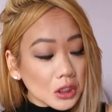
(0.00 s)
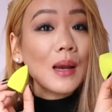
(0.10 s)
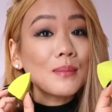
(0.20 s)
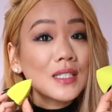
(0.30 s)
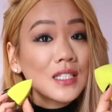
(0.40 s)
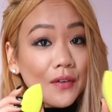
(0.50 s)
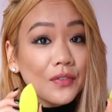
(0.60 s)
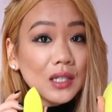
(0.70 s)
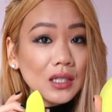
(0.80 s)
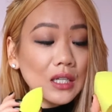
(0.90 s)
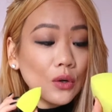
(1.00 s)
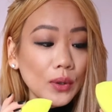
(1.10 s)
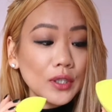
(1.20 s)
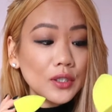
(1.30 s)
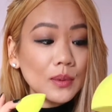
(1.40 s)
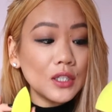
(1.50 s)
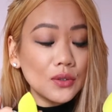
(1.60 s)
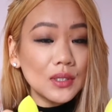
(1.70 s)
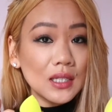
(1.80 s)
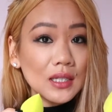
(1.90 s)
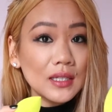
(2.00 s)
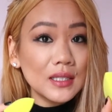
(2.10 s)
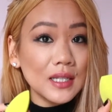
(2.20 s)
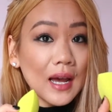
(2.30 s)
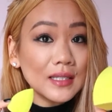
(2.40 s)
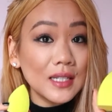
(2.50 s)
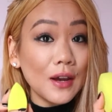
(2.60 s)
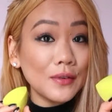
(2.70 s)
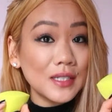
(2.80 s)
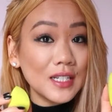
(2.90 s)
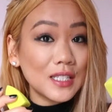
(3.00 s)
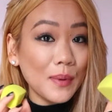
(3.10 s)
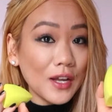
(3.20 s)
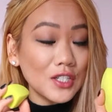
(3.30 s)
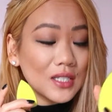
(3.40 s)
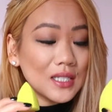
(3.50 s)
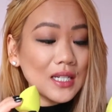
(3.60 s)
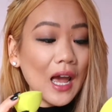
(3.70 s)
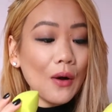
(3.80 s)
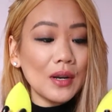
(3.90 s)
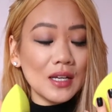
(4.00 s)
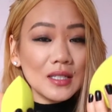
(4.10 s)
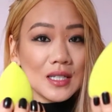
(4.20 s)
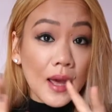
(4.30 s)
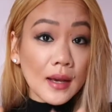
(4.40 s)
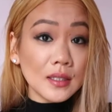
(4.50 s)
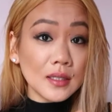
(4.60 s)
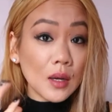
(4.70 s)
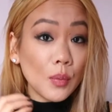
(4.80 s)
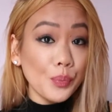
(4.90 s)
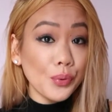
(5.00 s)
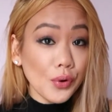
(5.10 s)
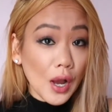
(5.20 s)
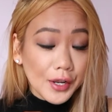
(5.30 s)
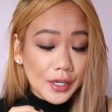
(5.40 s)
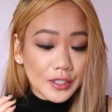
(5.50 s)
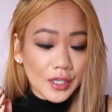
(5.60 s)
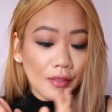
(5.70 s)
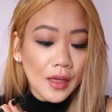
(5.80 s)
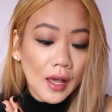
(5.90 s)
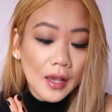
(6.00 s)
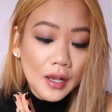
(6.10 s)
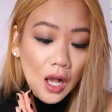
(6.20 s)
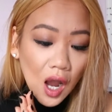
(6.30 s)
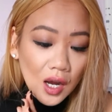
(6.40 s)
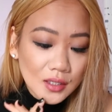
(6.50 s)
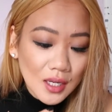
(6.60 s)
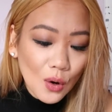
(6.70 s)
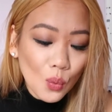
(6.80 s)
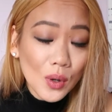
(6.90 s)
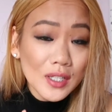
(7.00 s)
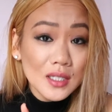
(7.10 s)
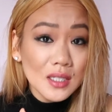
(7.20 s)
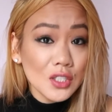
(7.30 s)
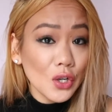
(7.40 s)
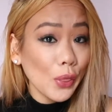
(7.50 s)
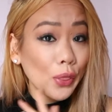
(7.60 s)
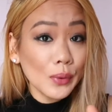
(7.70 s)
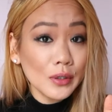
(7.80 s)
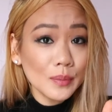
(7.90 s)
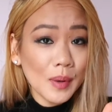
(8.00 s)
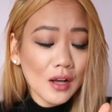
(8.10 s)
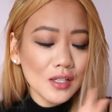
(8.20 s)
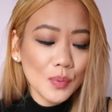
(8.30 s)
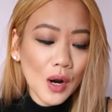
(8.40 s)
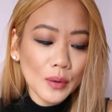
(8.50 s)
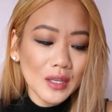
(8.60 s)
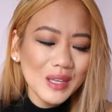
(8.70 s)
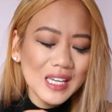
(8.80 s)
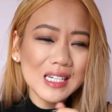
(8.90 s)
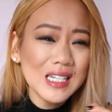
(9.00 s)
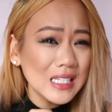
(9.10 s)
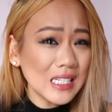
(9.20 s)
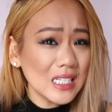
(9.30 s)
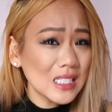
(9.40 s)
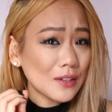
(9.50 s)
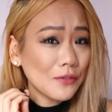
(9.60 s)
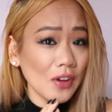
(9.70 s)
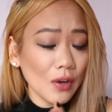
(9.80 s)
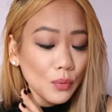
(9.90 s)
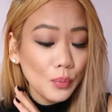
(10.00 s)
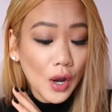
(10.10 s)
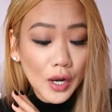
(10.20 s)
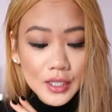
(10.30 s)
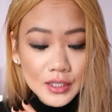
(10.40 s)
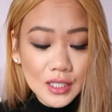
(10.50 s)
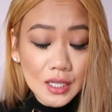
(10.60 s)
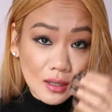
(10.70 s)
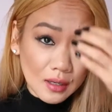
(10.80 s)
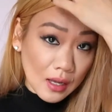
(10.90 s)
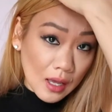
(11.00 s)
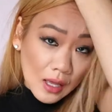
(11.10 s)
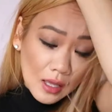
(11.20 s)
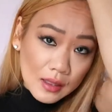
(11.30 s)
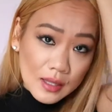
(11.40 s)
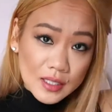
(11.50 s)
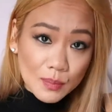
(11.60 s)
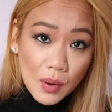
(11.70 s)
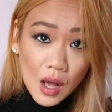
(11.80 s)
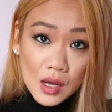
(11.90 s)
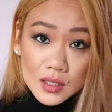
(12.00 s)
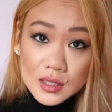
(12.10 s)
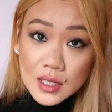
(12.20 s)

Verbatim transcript: I'm definitely going to be using this as an everyday sponge and see how it is. Next product that I got, I wasn't thrilled about. It's probably my least favorite product in this box,